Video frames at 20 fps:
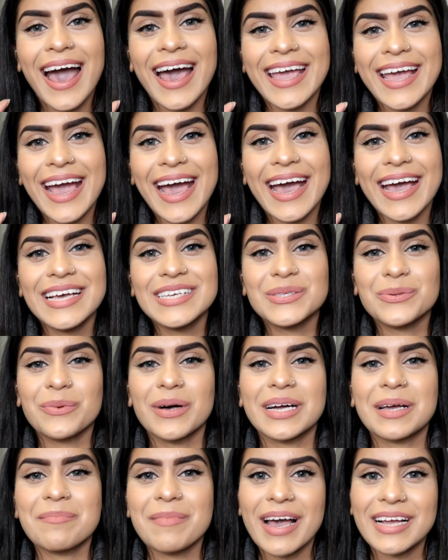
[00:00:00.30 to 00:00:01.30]
Hi guys,
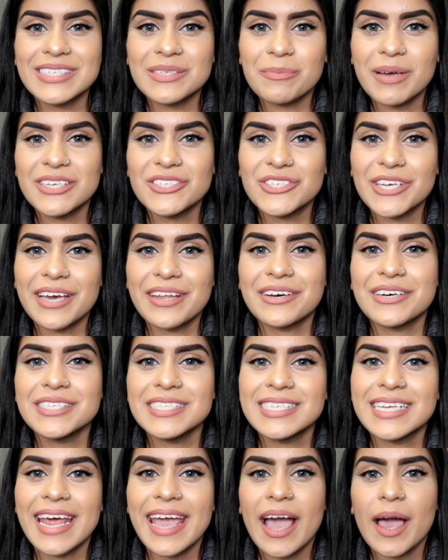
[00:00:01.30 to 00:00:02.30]
welcome back to my channel.
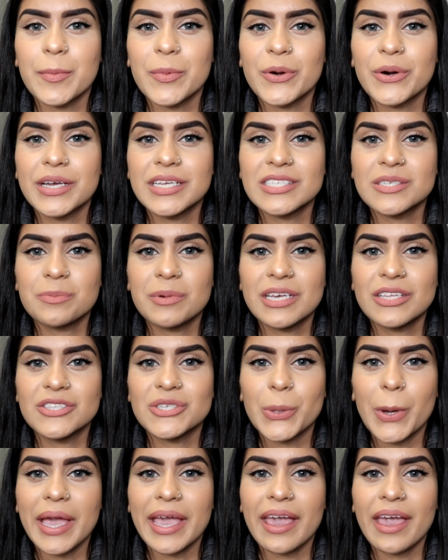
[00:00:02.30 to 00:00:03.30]
Today I'm going to be
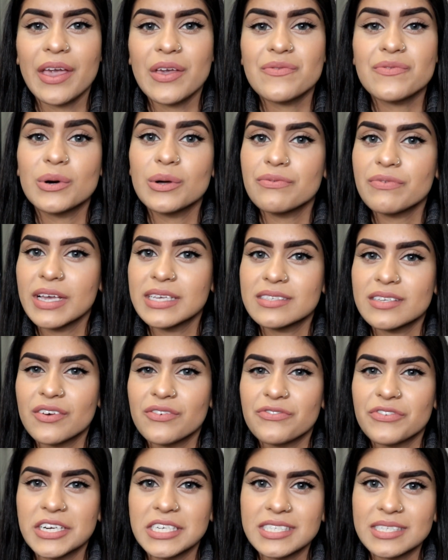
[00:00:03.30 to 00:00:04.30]
doing a full face
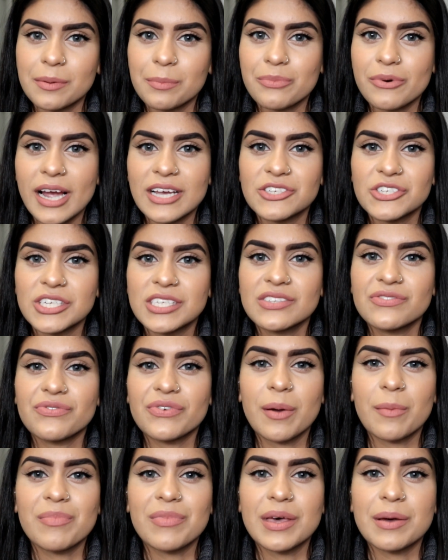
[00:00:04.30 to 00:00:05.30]
of first impressions
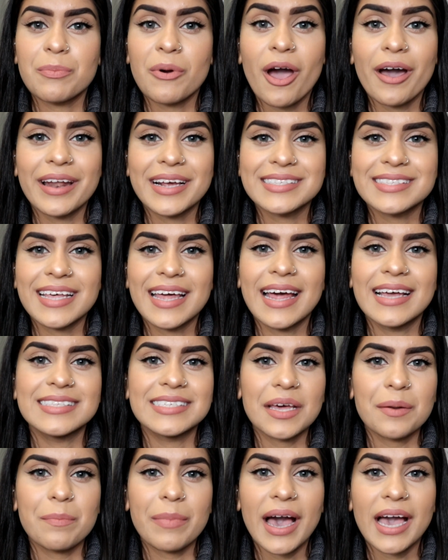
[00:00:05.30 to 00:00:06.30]
from the products that I
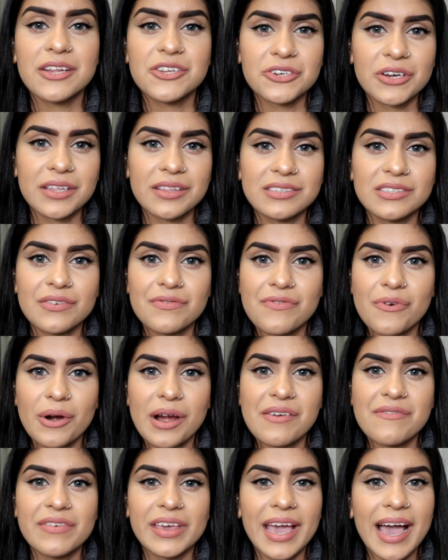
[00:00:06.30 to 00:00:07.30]
did buy during the
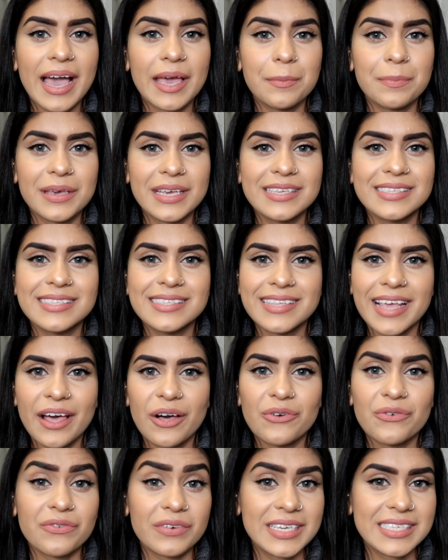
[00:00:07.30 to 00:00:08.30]
Sephora VIB
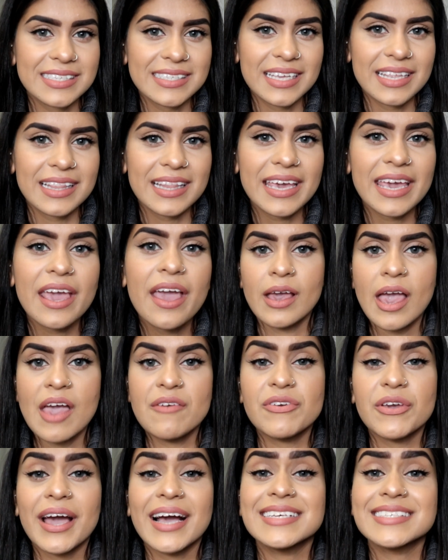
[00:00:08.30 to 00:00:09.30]
sale recently.
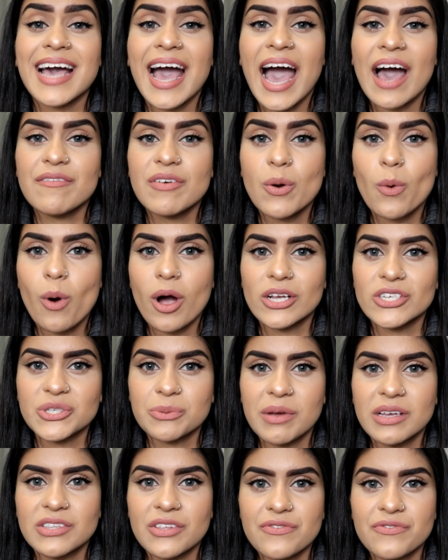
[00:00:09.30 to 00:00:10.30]
If you guys haven't
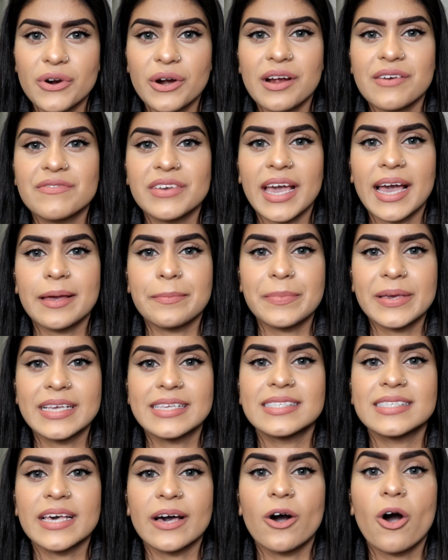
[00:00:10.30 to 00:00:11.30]
watched my Sephora VIB
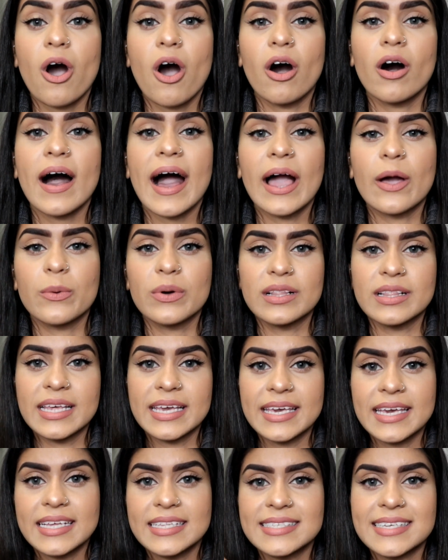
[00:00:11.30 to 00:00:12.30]
sale haul, I will
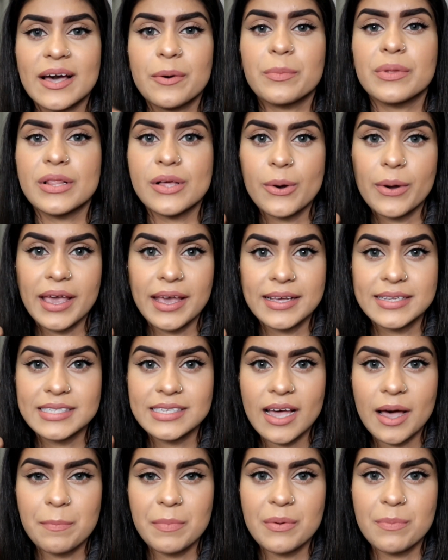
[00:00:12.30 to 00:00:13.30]
link it down below and
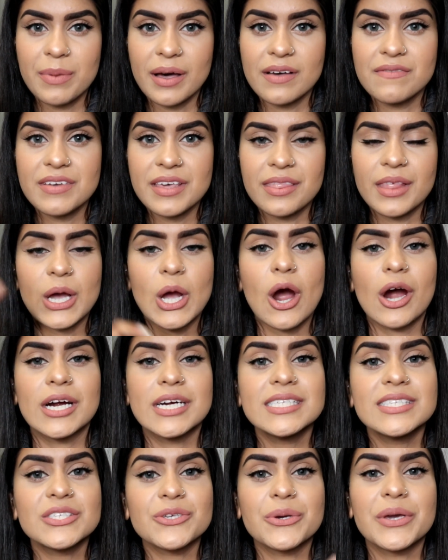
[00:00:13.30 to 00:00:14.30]
up above in the
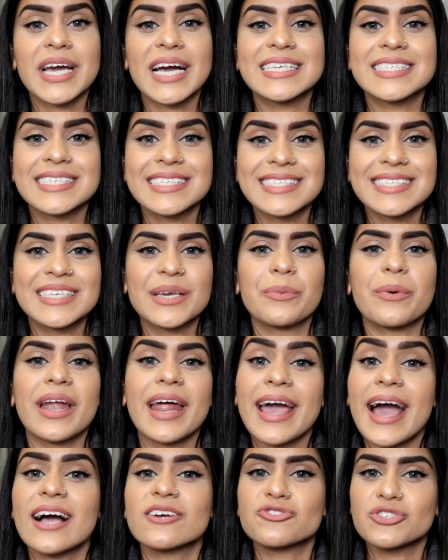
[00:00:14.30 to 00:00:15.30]
card so you guys can see what
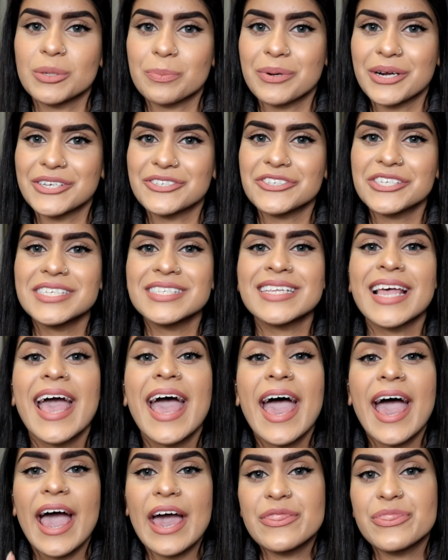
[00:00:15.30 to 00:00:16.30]
I actually purchased,
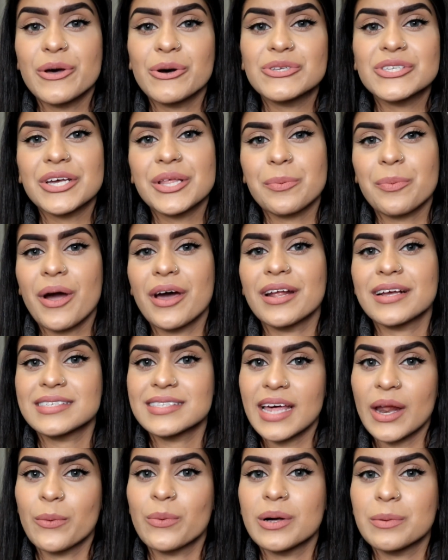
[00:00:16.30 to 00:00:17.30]
and those are the products
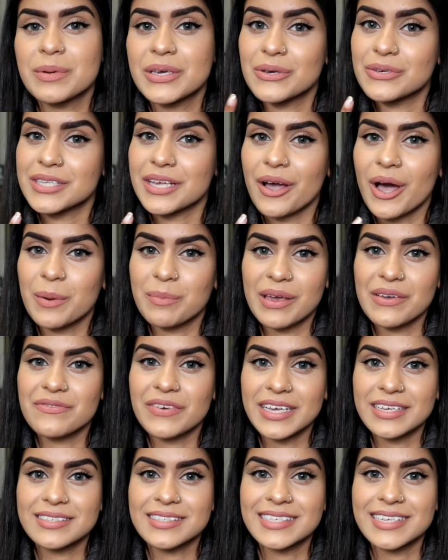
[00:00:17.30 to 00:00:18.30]
that I will be using on my
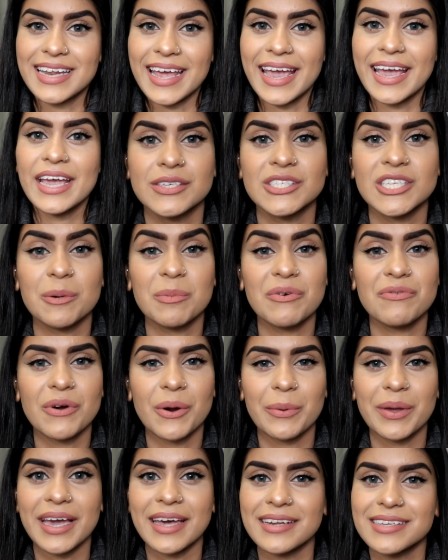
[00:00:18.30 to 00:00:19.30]
face today. So
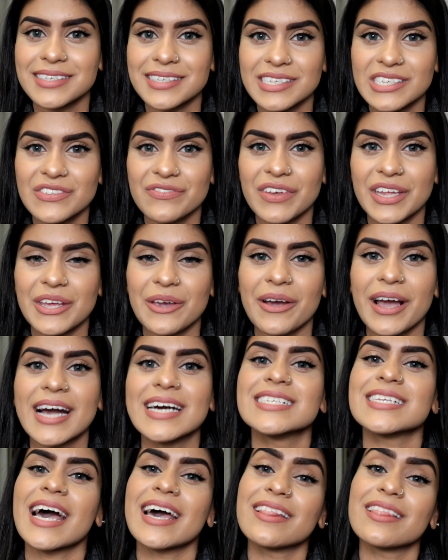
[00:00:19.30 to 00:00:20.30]
before we get into this video
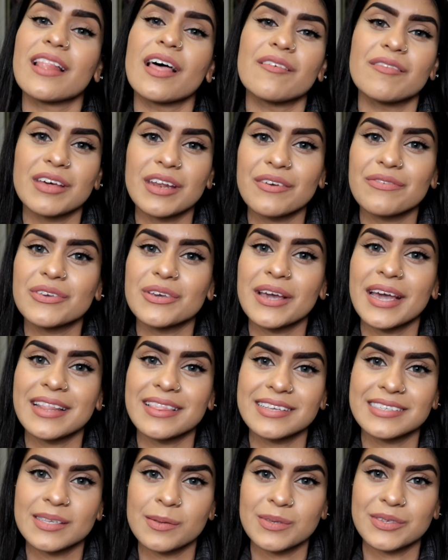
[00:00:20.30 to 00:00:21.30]
guys, I'd love it if you hit
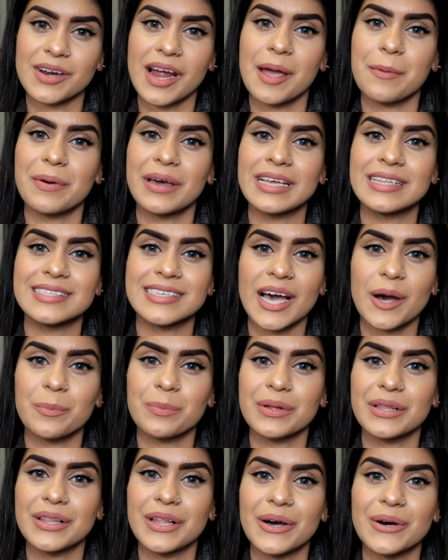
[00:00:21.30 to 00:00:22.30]
the subscribe button down
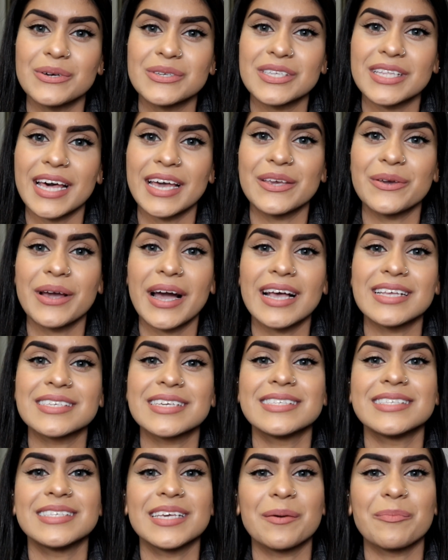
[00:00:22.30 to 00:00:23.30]
below so that you guys
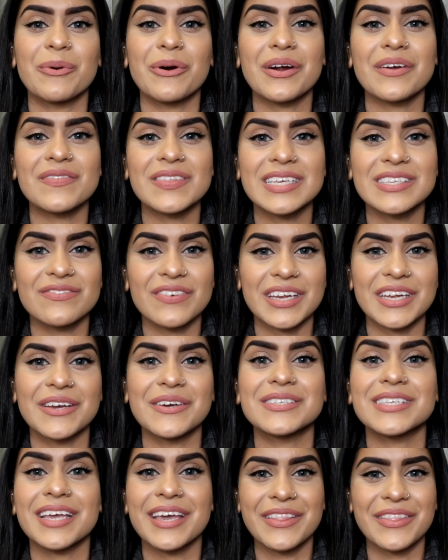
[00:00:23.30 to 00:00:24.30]
could see more of these
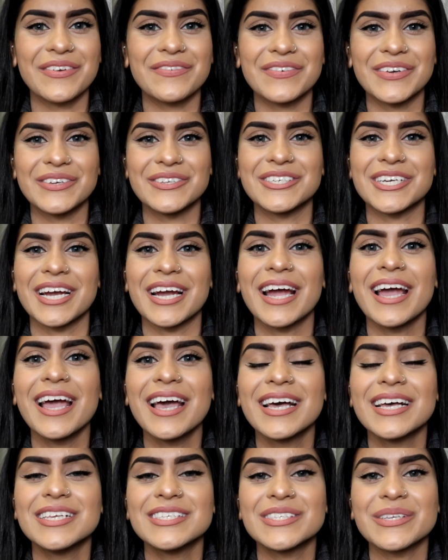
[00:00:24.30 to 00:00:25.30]
videos in the future.
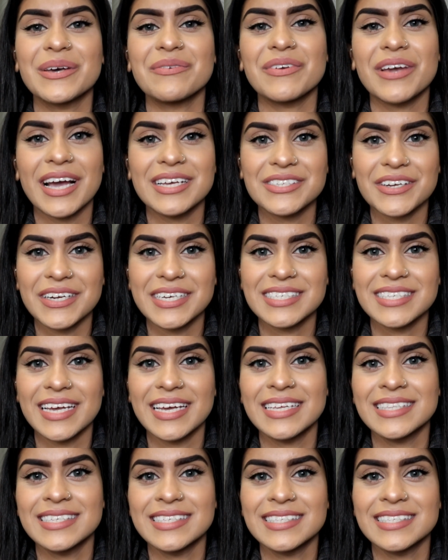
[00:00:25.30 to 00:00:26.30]
So if you guys are
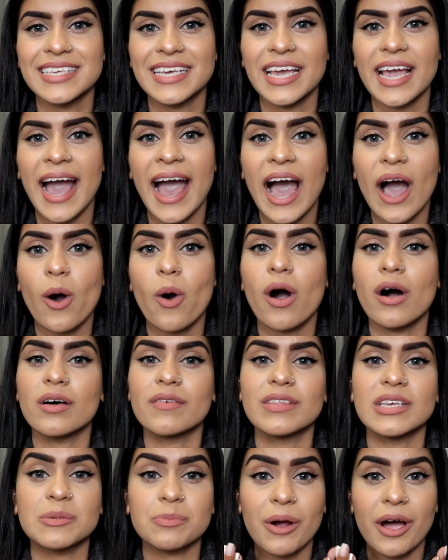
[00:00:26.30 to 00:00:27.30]
excited to see how all
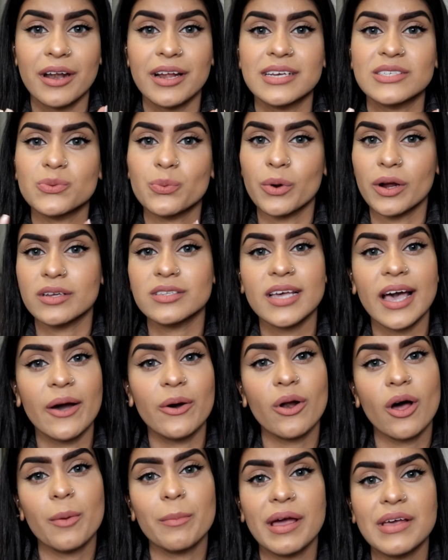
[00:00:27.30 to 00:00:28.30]
of these products worked
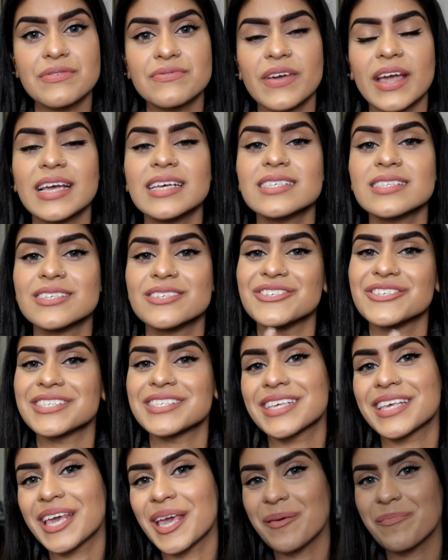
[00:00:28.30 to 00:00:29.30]
out on my face, then
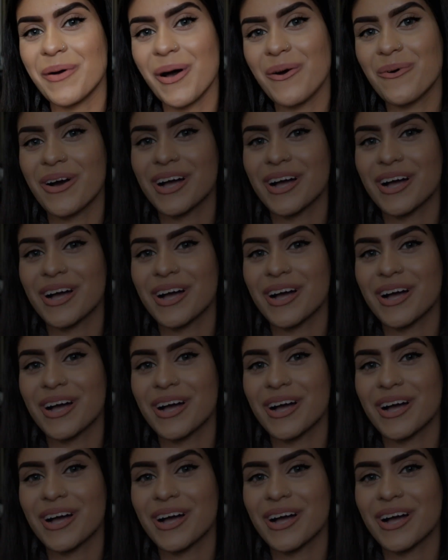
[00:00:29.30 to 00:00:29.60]
just keep on